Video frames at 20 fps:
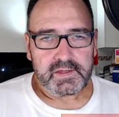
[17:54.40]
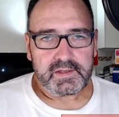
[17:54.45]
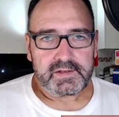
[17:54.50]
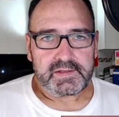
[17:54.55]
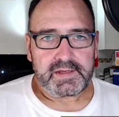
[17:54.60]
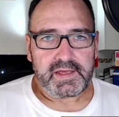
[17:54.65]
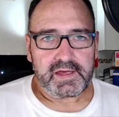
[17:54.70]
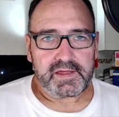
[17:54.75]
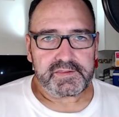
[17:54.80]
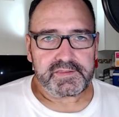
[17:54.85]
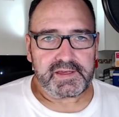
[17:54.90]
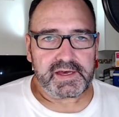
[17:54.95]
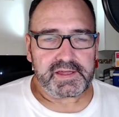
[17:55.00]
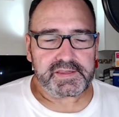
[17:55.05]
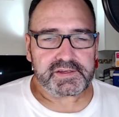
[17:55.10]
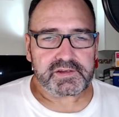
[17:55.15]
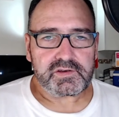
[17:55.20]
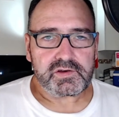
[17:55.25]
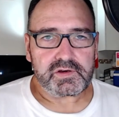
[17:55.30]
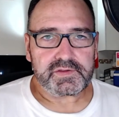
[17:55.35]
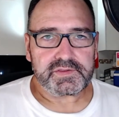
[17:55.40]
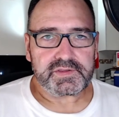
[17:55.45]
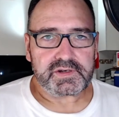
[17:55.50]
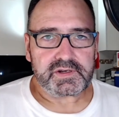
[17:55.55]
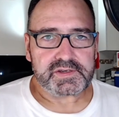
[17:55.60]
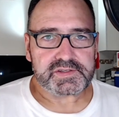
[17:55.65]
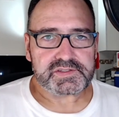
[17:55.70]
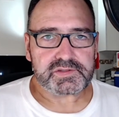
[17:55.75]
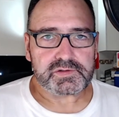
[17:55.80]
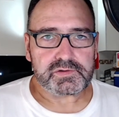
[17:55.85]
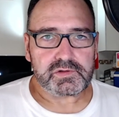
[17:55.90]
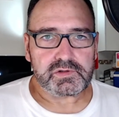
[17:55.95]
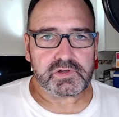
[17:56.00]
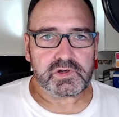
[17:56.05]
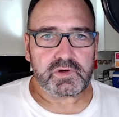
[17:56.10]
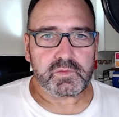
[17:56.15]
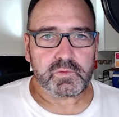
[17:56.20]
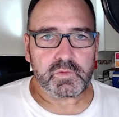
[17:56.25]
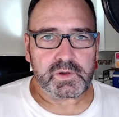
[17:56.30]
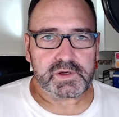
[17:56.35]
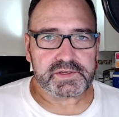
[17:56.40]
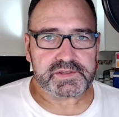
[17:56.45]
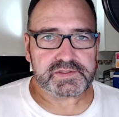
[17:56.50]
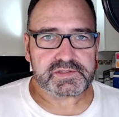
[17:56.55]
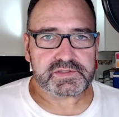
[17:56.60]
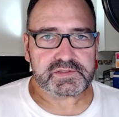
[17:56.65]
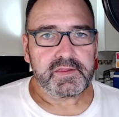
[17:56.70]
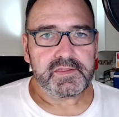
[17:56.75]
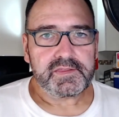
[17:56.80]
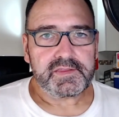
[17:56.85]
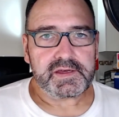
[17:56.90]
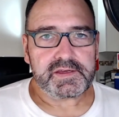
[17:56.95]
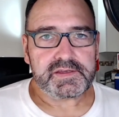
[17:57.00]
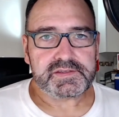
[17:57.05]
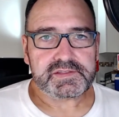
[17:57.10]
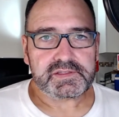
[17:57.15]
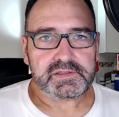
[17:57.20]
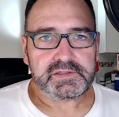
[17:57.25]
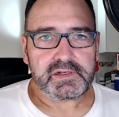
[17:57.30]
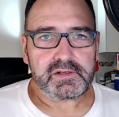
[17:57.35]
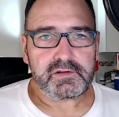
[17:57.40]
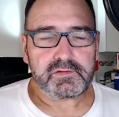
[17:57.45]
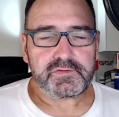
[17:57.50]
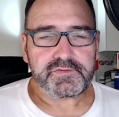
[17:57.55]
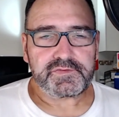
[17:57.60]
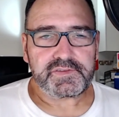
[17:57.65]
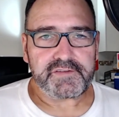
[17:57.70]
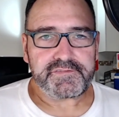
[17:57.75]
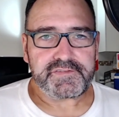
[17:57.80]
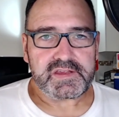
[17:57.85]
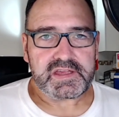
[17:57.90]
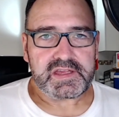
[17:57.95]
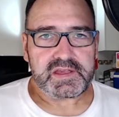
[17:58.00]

Now, the other con that I saw was those little fluffy